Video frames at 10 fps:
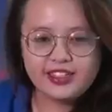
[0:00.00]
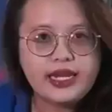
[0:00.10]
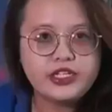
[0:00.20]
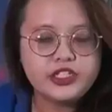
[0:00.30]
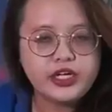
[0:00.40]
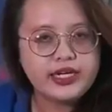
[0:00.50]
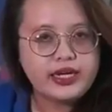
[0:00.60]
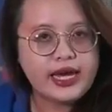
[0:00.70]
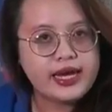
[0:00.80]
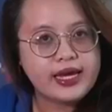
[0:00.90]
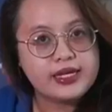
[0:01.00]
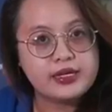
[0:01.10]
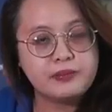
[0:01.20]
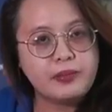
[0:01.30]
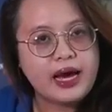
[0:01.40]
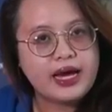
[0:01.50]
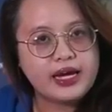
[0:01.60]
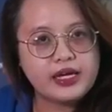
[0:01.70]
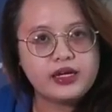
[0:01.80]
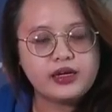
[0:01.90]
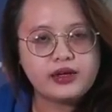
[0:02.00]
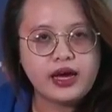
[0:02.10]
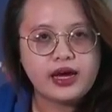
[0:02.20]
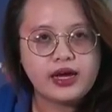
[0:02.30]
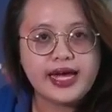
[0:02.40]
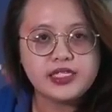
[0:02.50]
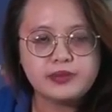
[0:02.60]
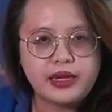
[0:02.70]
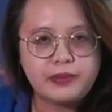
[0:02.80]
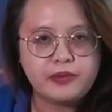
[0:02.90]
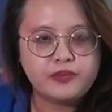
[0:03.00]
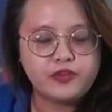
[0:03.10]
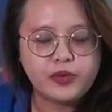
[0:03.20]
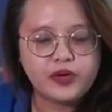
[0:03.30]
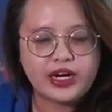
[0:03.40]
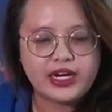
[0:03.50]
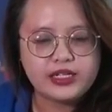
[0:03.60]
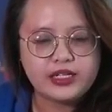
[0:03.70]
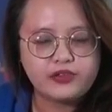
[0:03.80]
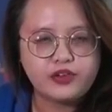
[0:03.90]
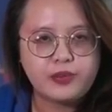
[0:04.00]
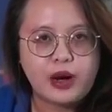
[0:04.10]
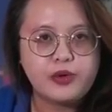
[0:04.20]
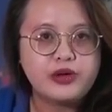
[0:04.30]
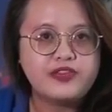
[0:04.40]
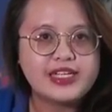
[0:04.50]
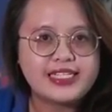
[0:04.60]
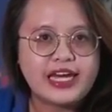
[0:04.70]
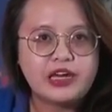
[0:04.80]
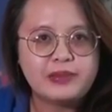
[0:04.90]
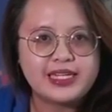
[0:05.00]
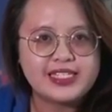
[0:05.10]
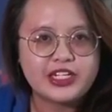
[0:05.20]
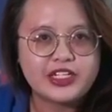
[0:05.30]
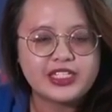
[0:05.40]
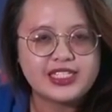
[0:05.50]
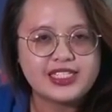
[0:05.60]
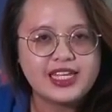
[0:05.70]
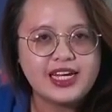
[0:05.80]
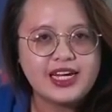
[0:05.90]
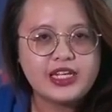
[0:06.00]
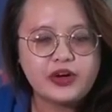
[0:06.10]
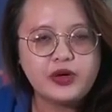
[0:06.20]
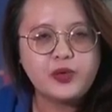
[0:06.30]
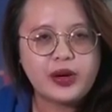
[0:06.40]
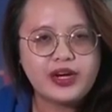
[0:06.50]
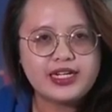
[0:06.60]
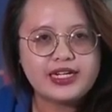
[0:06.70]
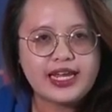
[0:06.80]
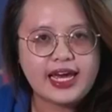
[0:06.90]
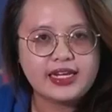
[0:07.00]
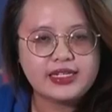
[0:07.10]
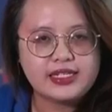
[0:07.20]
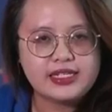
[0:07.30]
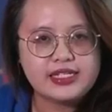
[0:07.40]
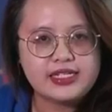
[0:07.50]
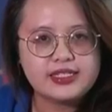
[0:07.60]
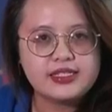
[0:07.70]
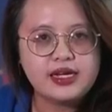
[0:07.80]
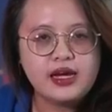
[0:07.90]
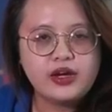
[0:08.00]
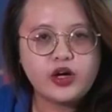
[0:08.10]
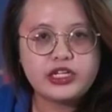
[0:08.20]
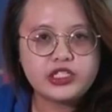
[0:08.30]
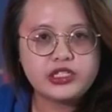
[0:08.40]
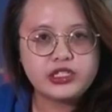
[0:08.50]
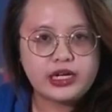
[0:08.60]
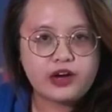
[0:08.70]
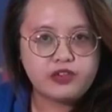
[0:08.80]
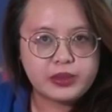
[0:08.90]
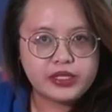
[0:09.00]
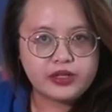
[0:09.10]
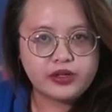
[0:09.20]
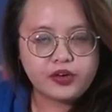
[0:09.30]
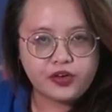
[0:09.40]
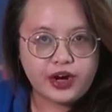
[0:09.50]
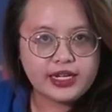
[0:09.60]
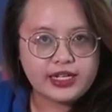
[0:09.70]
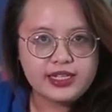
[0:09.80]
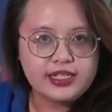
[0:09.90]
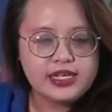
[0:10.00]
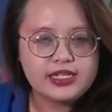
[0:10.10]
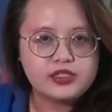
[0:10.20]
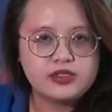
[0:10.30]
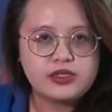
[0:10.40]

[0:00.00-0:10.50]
shared by Azman from Cradle from our previous AMA sessions, they're aware that this conditional government grant is,